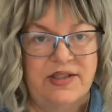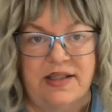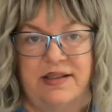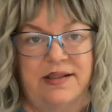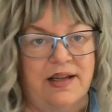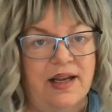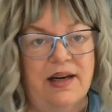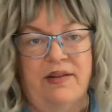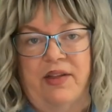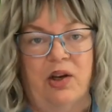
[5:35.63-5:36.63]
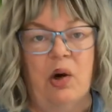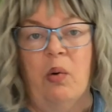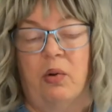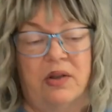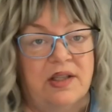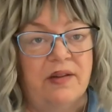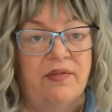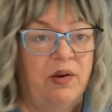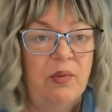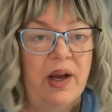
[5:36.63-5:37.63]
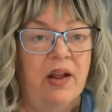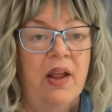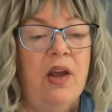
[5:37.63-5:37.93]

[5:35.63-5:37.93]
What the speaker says: This is kind of the goals, if you will.